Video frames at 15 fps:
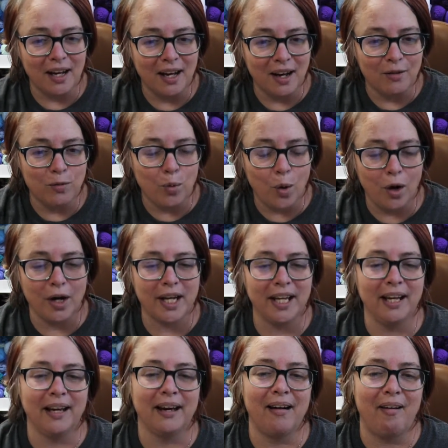of
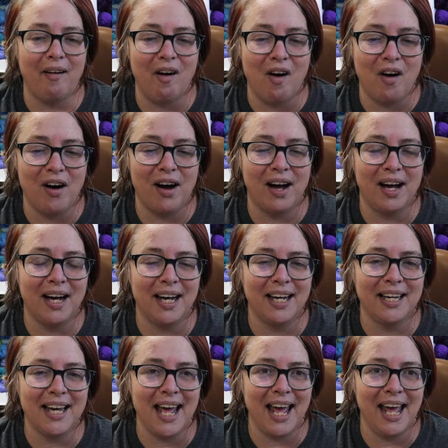working
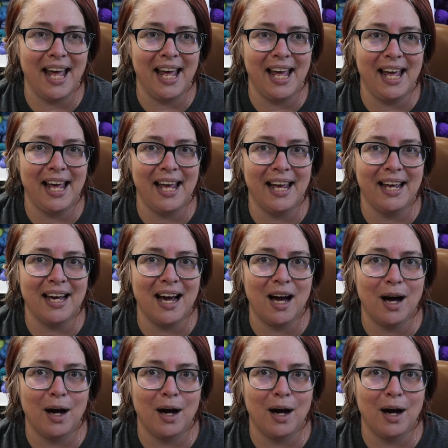on a